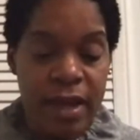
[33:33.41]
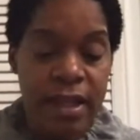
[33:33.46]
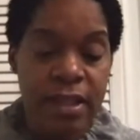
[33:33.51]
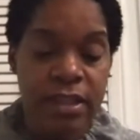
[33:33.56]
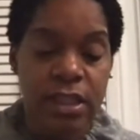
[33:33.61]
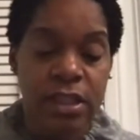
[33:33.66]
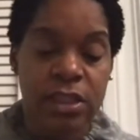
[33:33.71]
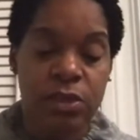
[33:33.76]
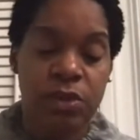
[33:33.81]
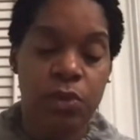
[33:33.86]

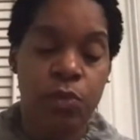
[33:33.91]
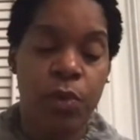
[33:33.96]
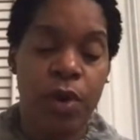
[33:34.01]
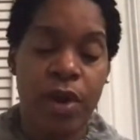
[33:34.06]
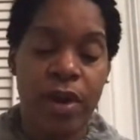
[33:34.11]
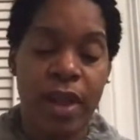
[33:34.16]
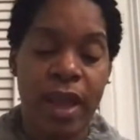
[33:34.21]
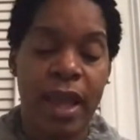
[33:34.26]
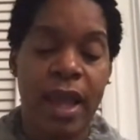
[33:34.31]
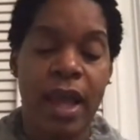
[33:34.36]
This is
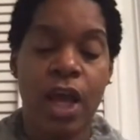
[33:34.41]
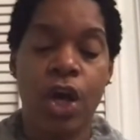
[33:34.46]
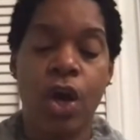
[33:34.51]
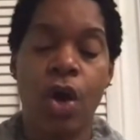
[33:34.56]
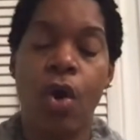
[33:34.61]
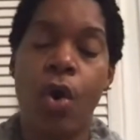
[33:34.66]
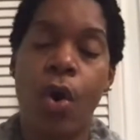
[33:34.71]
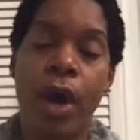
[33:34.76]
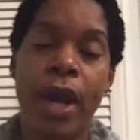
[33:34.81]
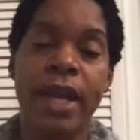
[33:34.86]
where they
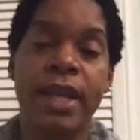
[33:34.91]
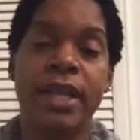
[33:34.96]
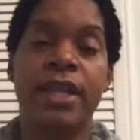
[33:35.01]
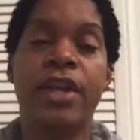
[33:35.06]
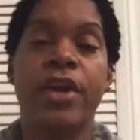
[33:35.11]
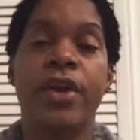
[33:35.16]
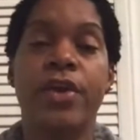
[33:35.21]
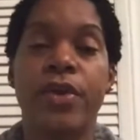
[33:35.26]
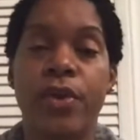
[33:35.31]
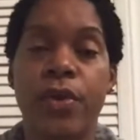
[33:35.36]

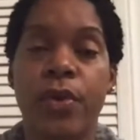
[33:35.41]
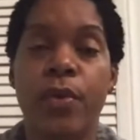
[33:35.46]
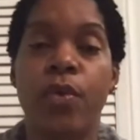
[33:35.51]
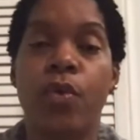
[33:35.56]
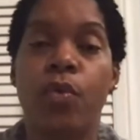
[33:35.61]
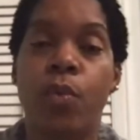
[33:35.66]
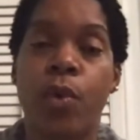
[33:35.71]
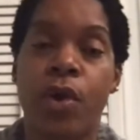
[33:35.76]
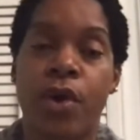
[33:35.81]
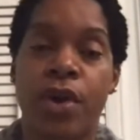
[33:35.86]
coined their new
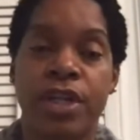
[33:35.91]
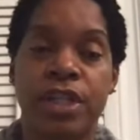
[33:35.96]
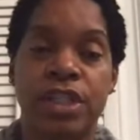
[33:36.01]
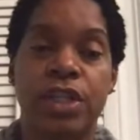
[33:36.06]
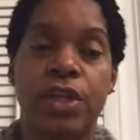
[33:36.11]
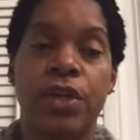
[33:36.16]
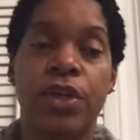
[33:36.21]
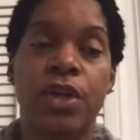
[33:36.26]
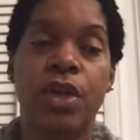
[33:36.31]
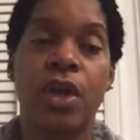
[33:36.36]

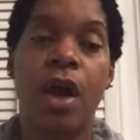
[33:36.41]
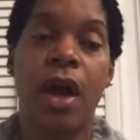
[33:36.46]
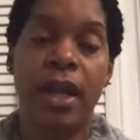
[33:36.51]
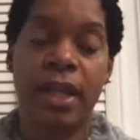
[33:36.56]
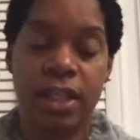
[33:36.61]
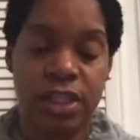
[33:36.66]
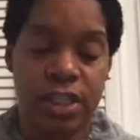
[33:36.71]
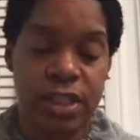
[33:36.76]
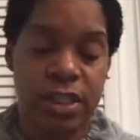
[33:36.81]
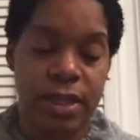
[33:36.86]
words,
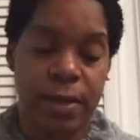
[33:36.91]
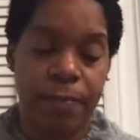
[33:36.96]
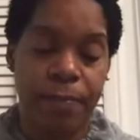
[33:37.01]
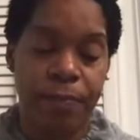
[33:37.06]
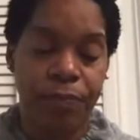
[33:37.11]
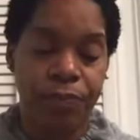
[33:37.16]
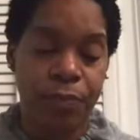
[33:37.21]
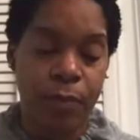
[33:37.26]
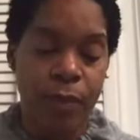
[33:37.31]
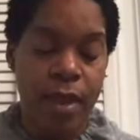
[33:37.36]

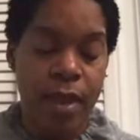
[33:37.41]
neologism.